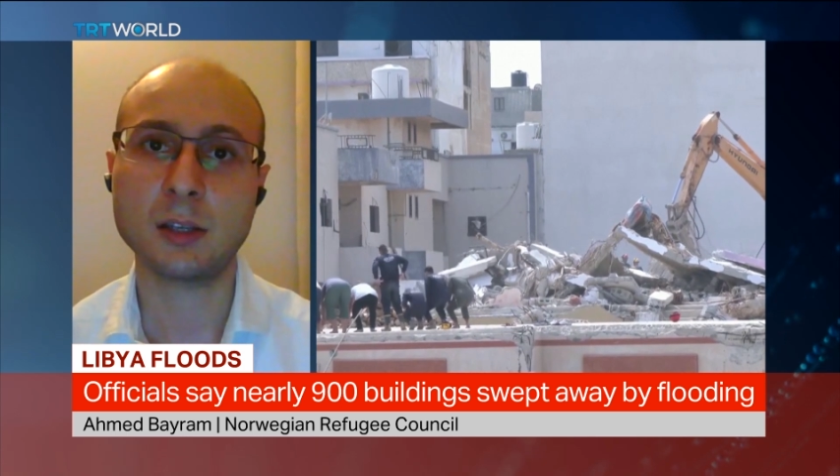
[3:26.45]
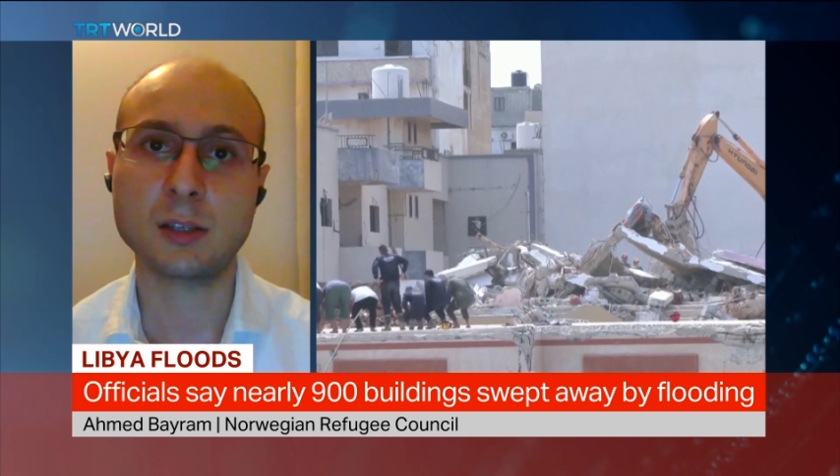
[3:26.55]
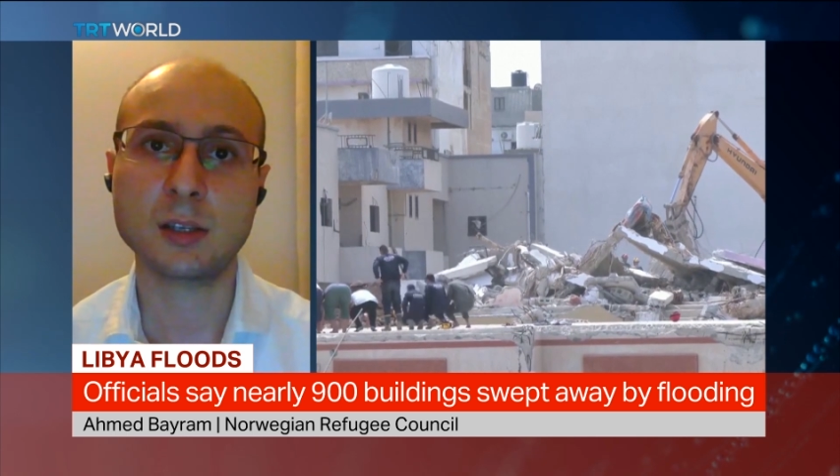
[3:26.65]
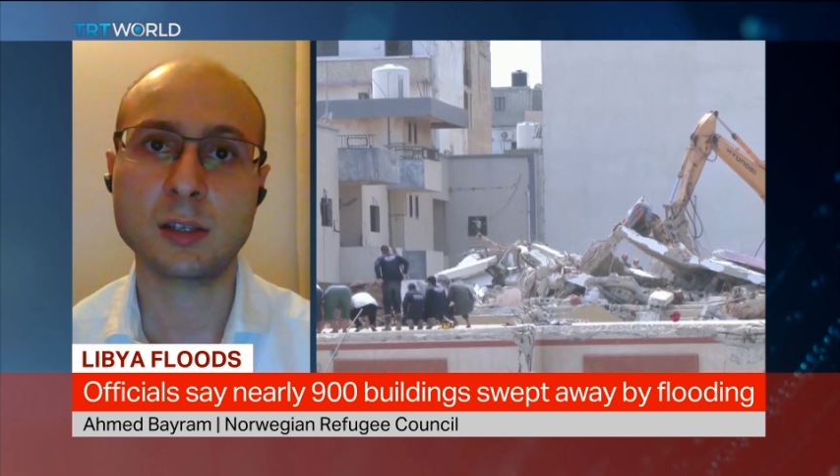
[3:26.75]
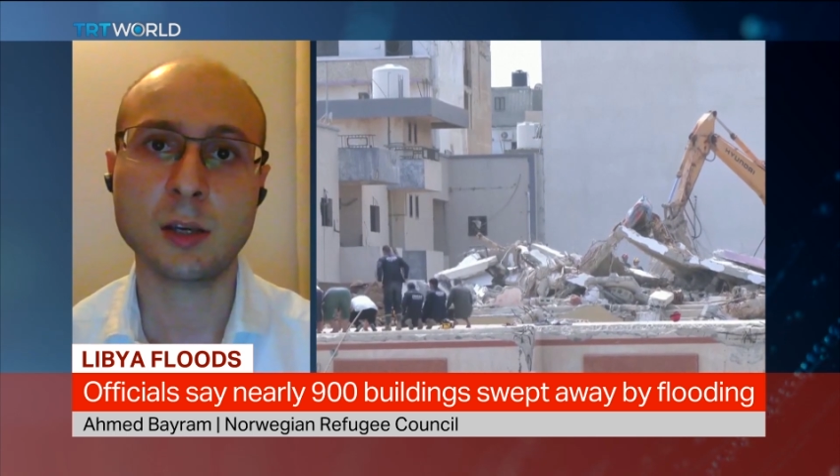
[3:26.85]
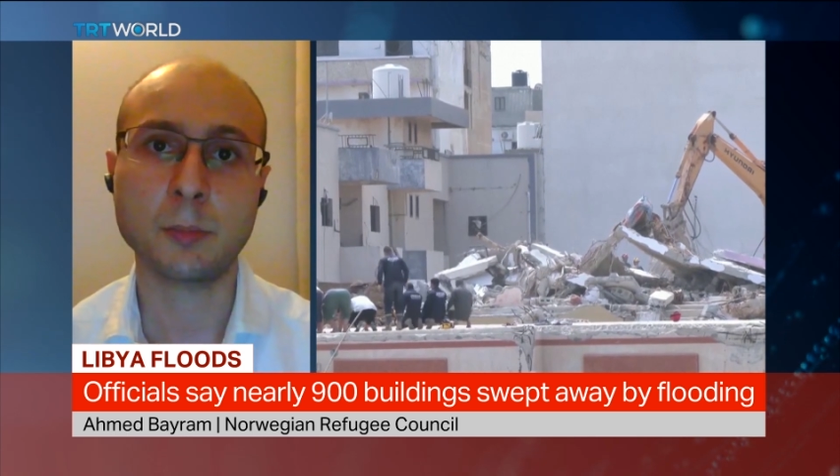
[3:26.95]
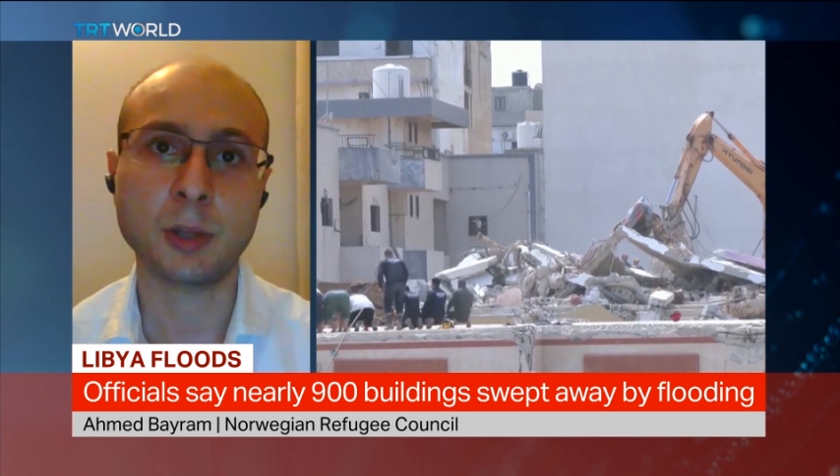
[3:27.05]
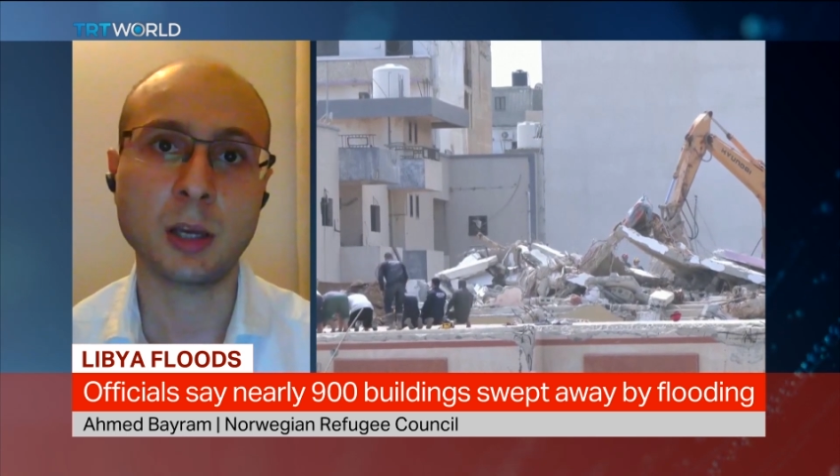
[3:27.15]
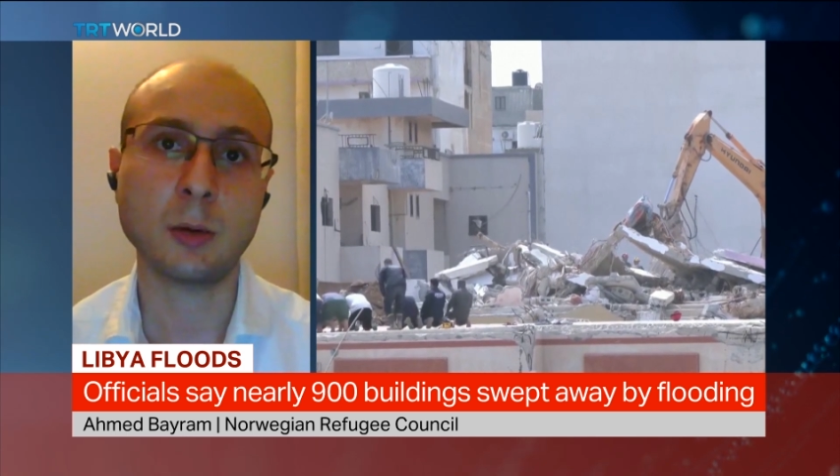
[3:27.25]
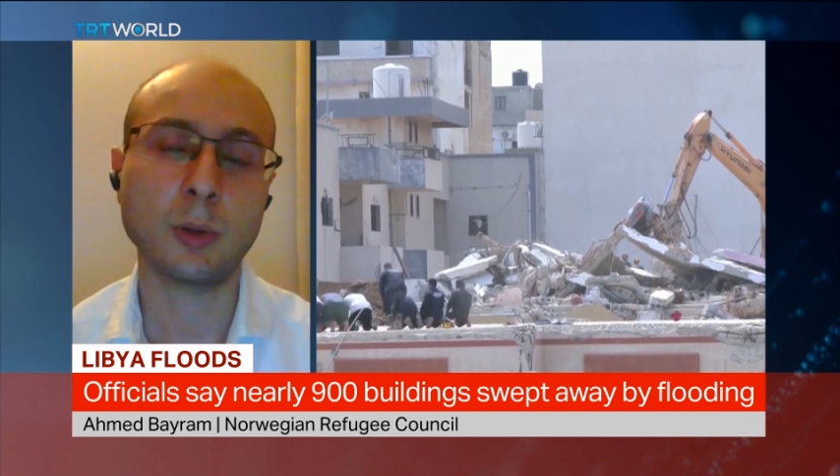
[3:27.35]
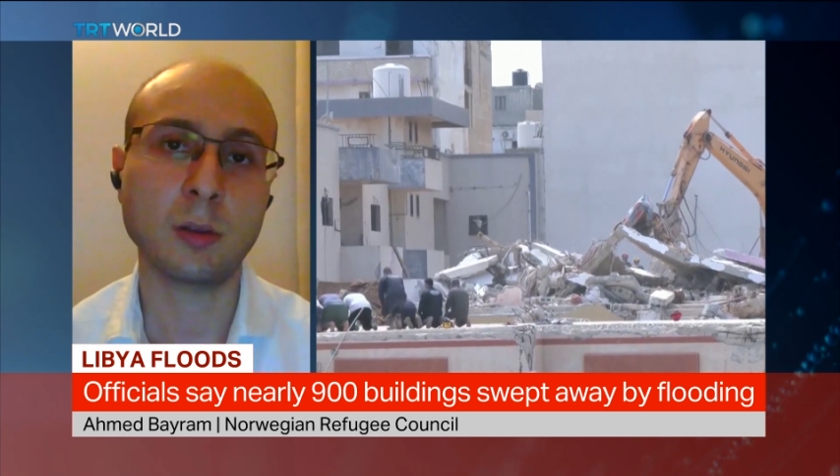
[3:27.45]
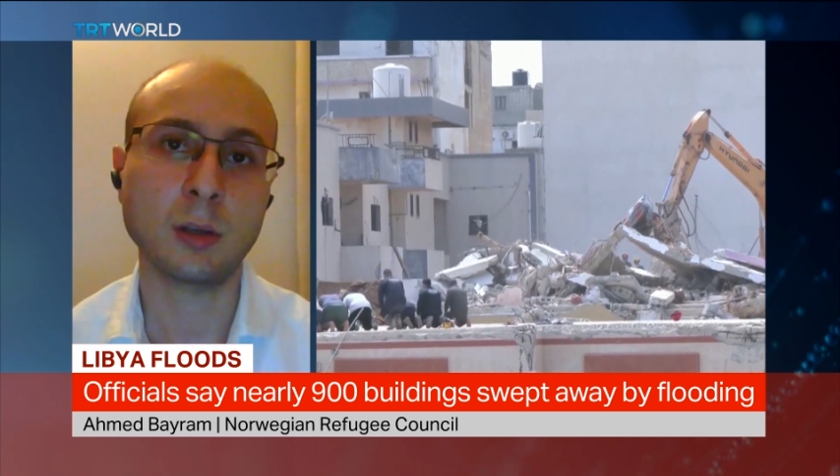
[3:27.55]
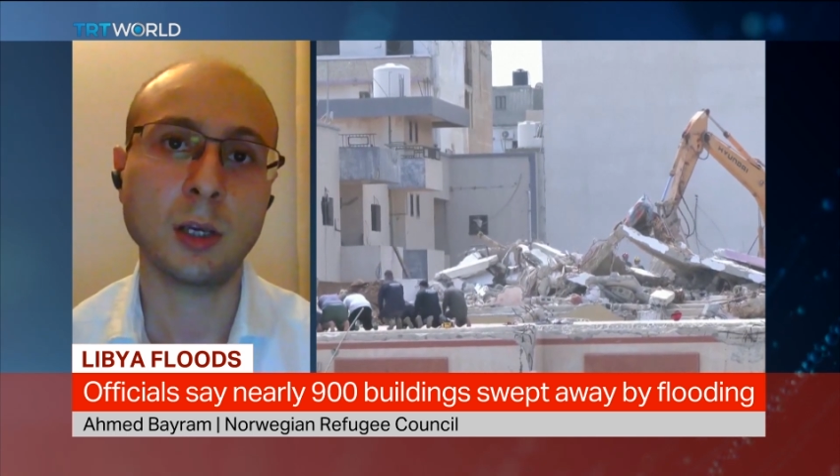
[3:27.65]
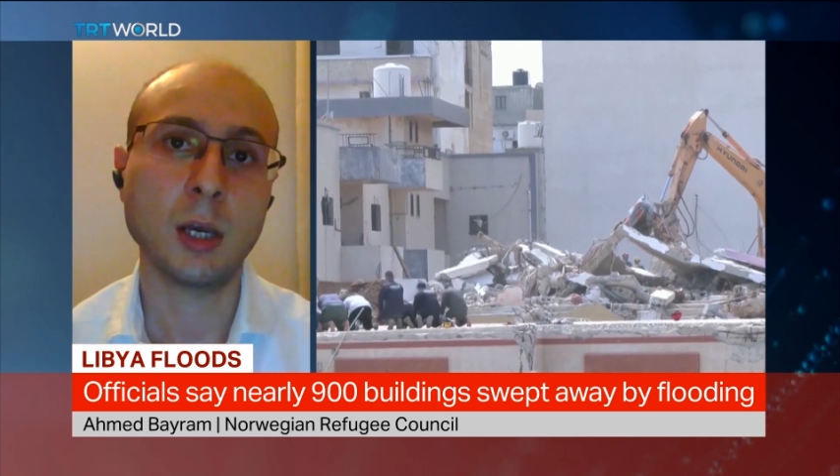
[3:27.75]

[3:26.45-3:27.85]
and this is up there with the,